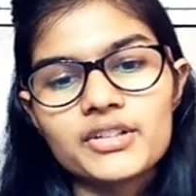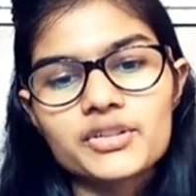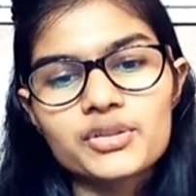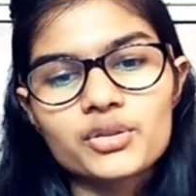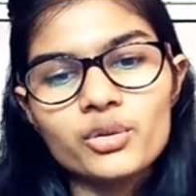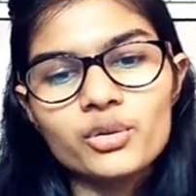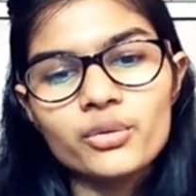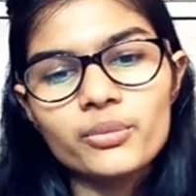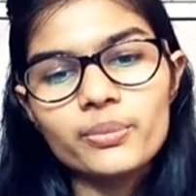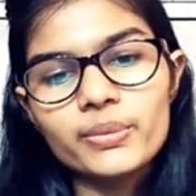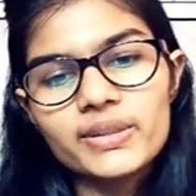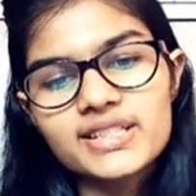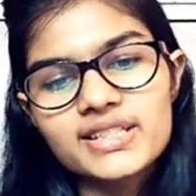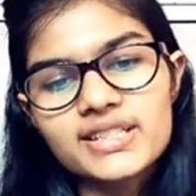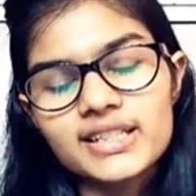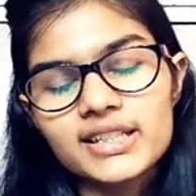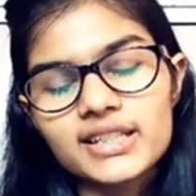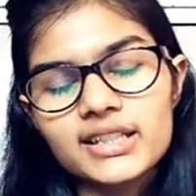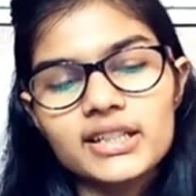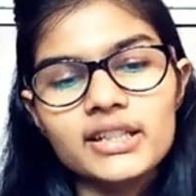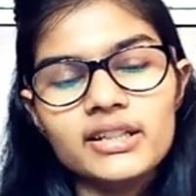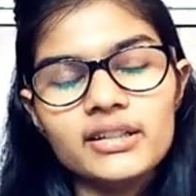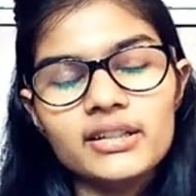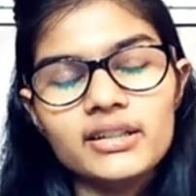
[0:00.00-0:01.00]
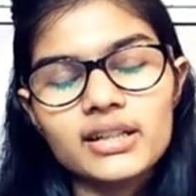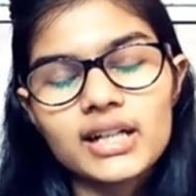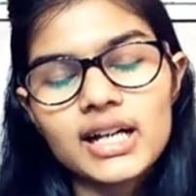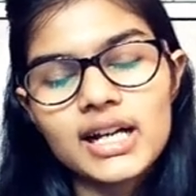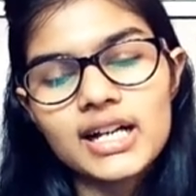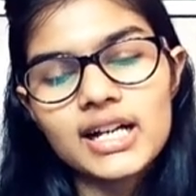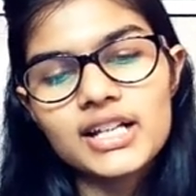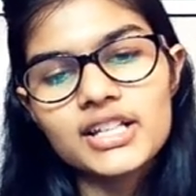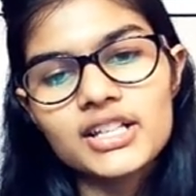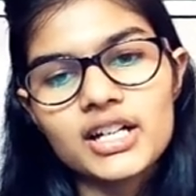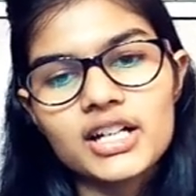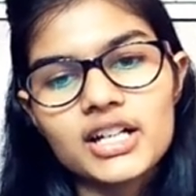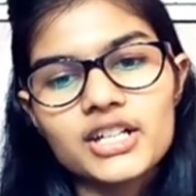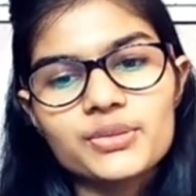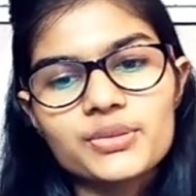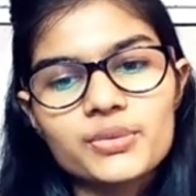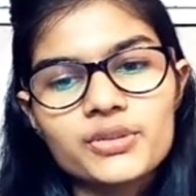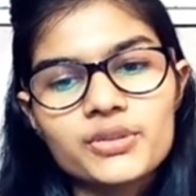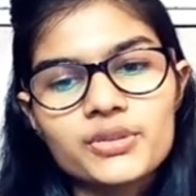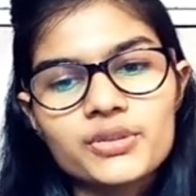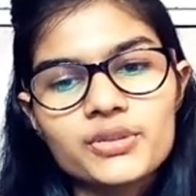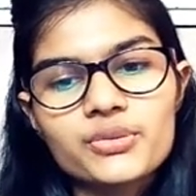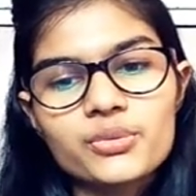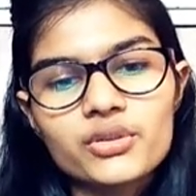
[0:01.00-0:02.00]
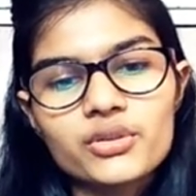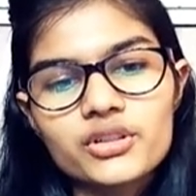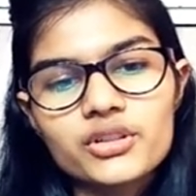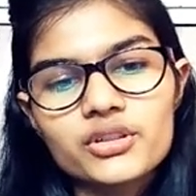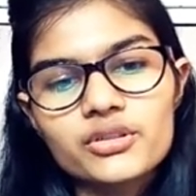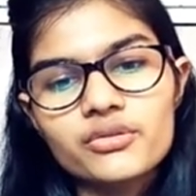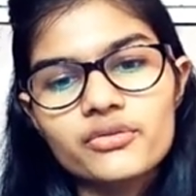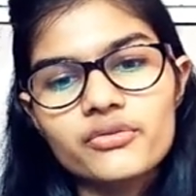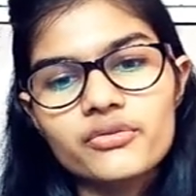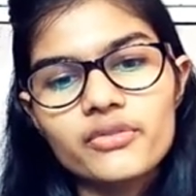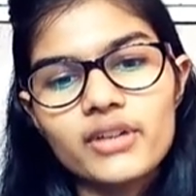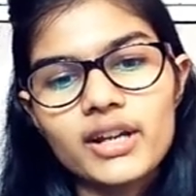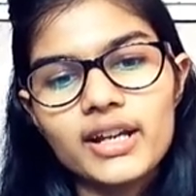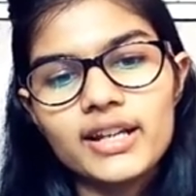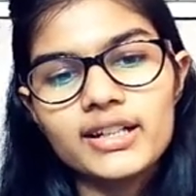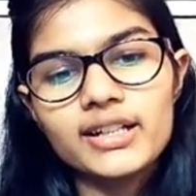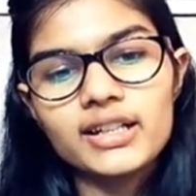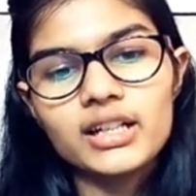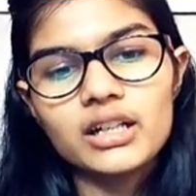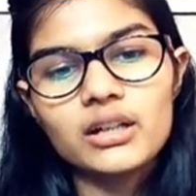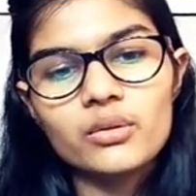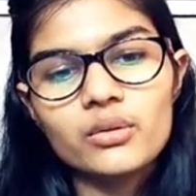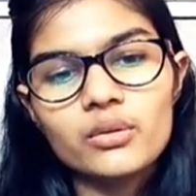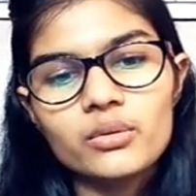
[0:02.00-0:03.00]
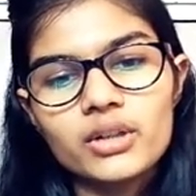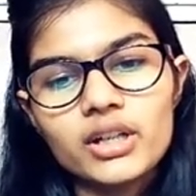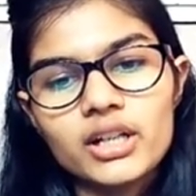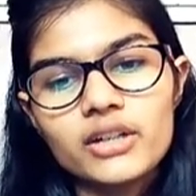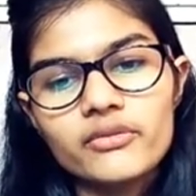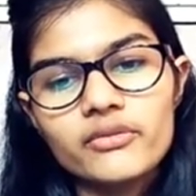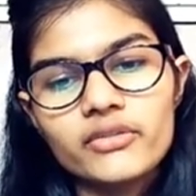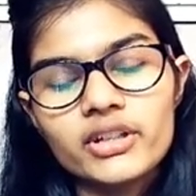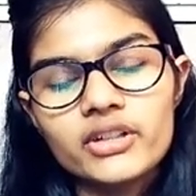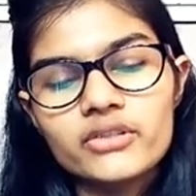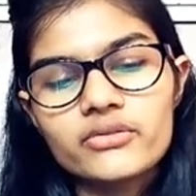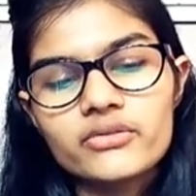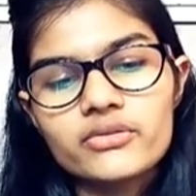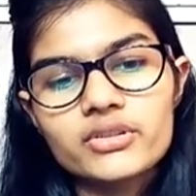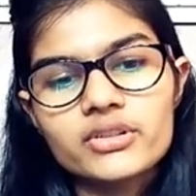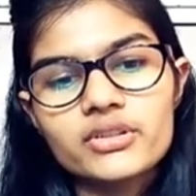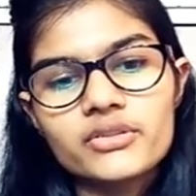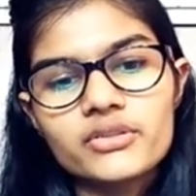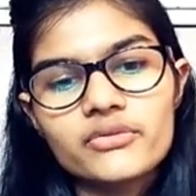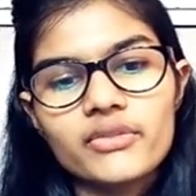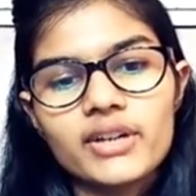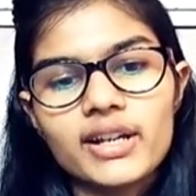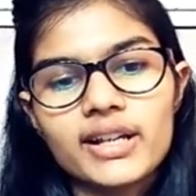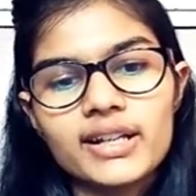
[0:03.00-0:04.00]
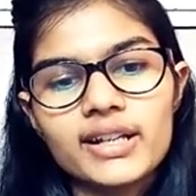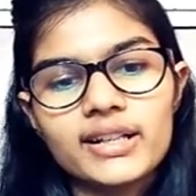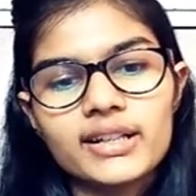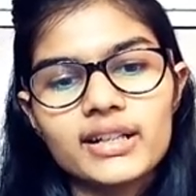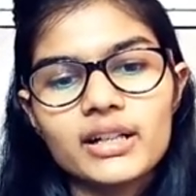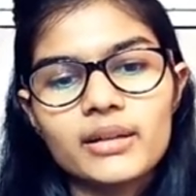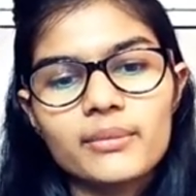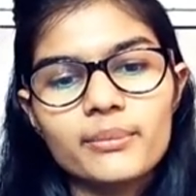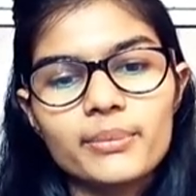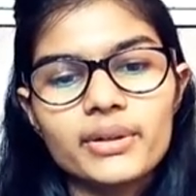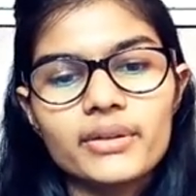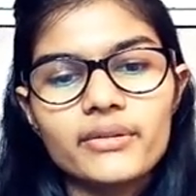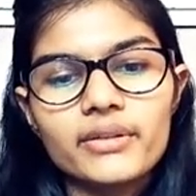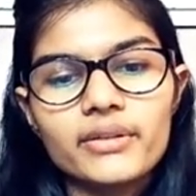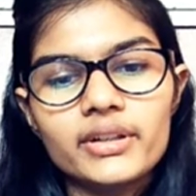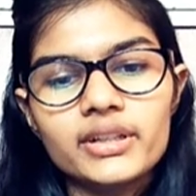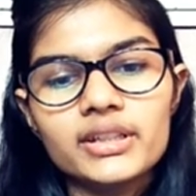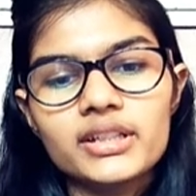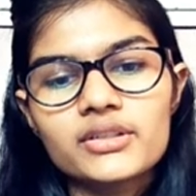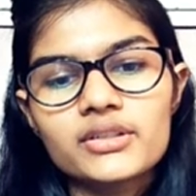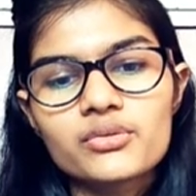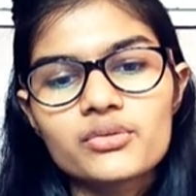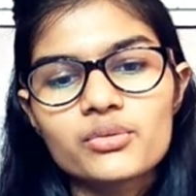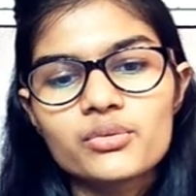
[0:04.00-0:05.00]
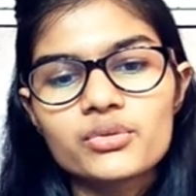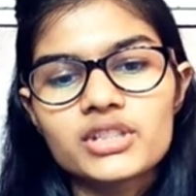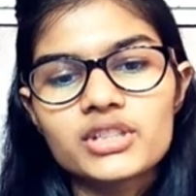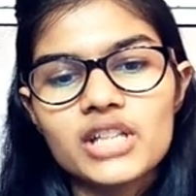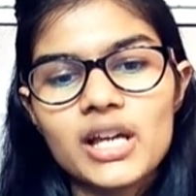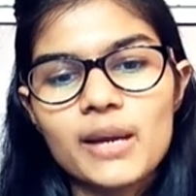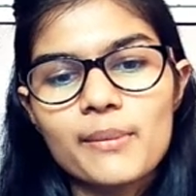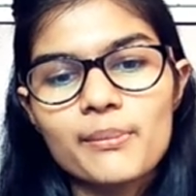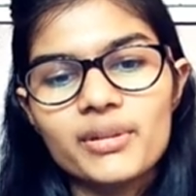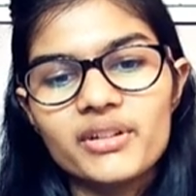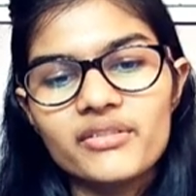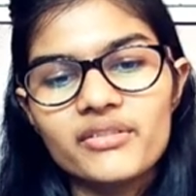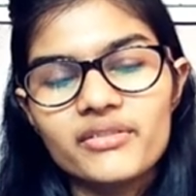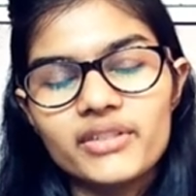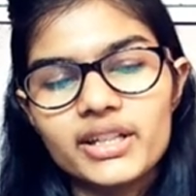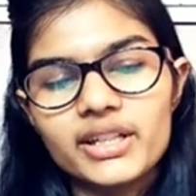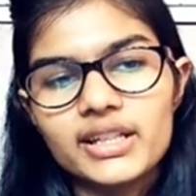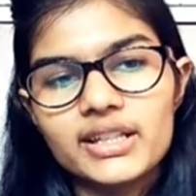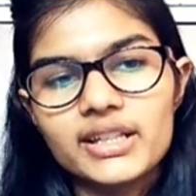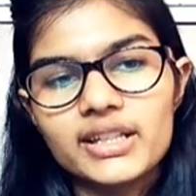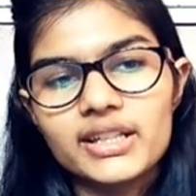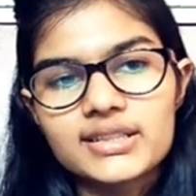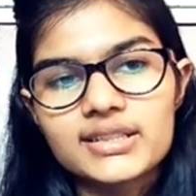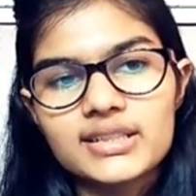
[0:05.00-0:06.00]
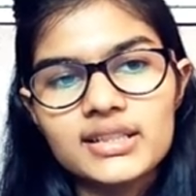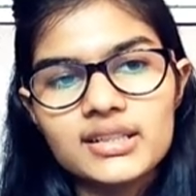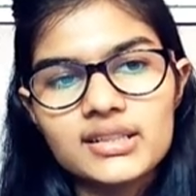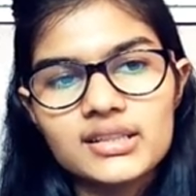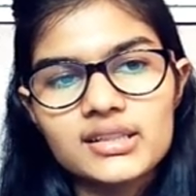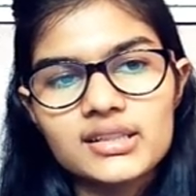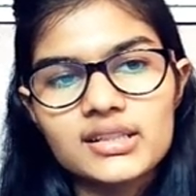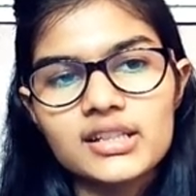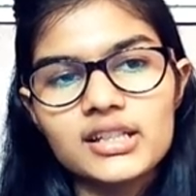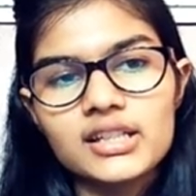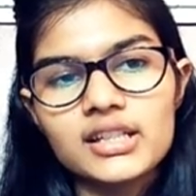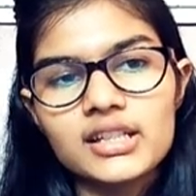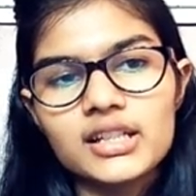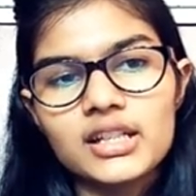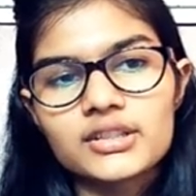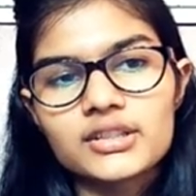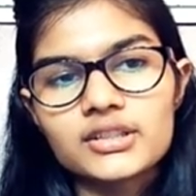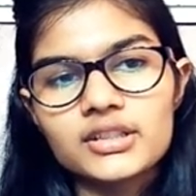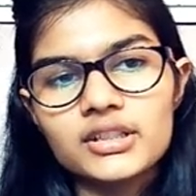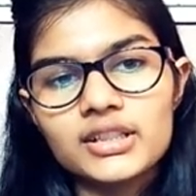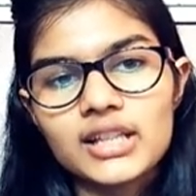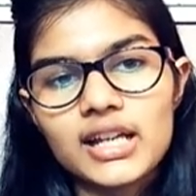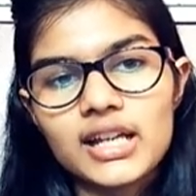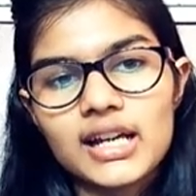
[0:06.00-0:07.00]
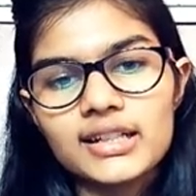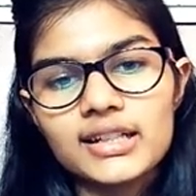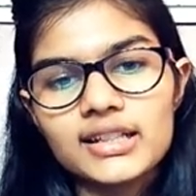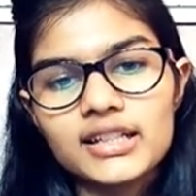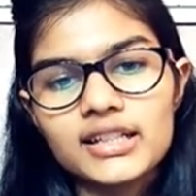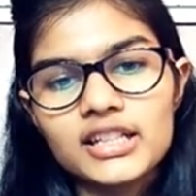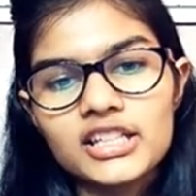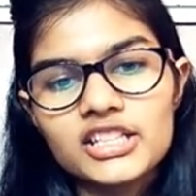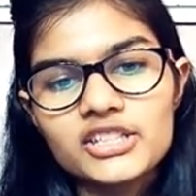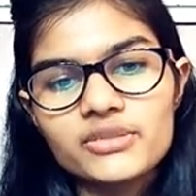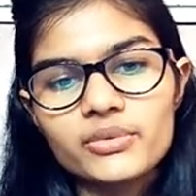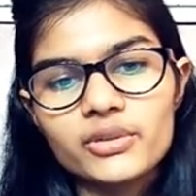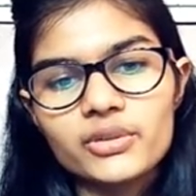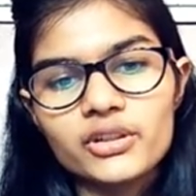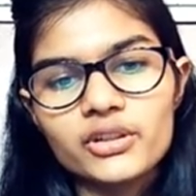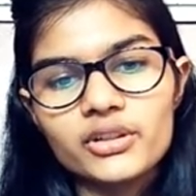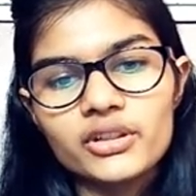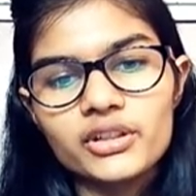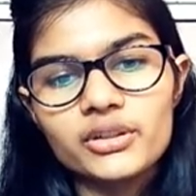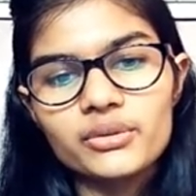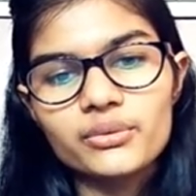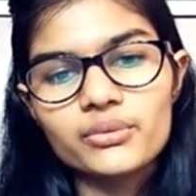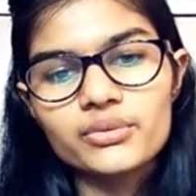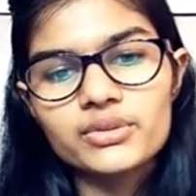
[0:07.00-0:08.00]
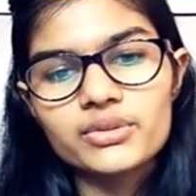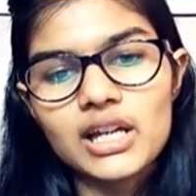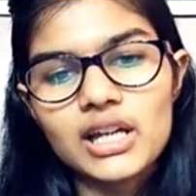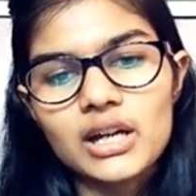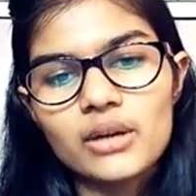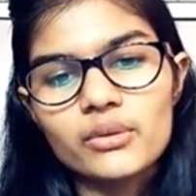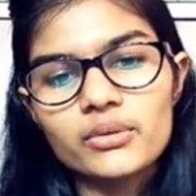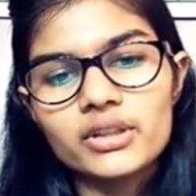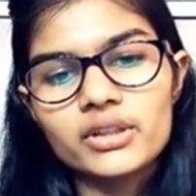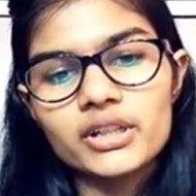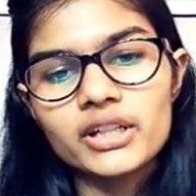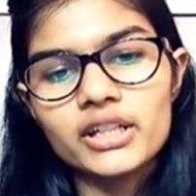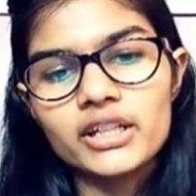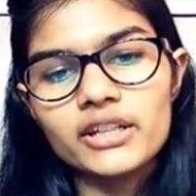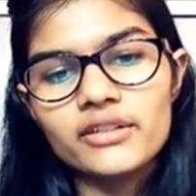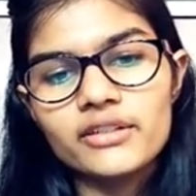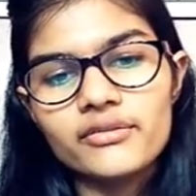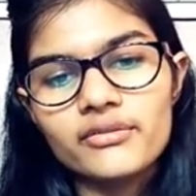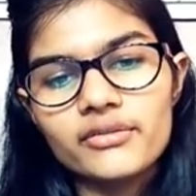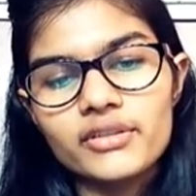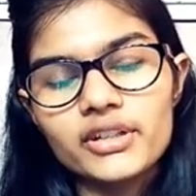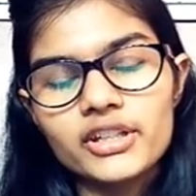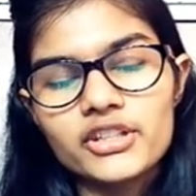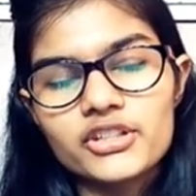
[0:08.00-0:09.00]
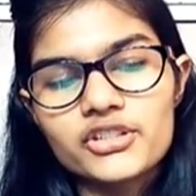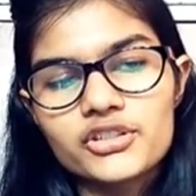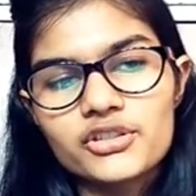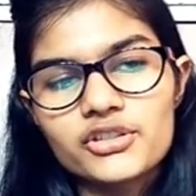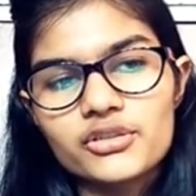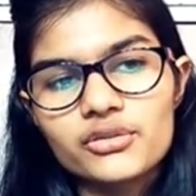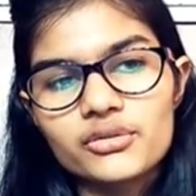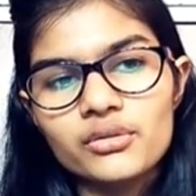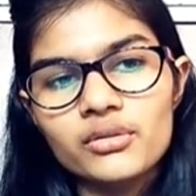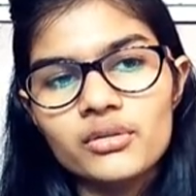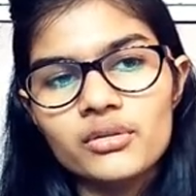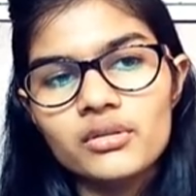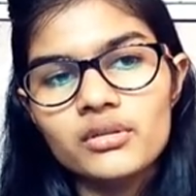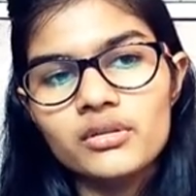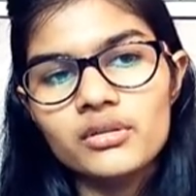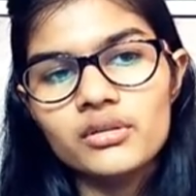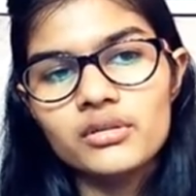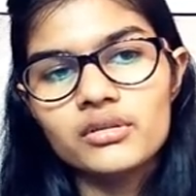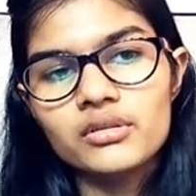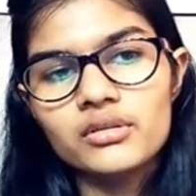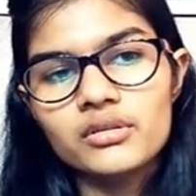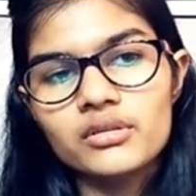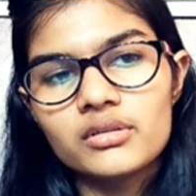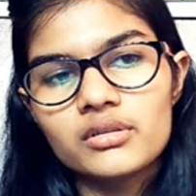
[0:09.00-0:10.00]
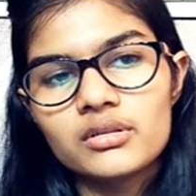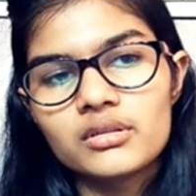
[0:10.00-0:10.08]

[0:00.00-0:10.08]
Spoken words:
Fine. So basically, as we just wanted to find out and we're interested in comparing the two sample variances. So in that case, we're going to use out the F ratio.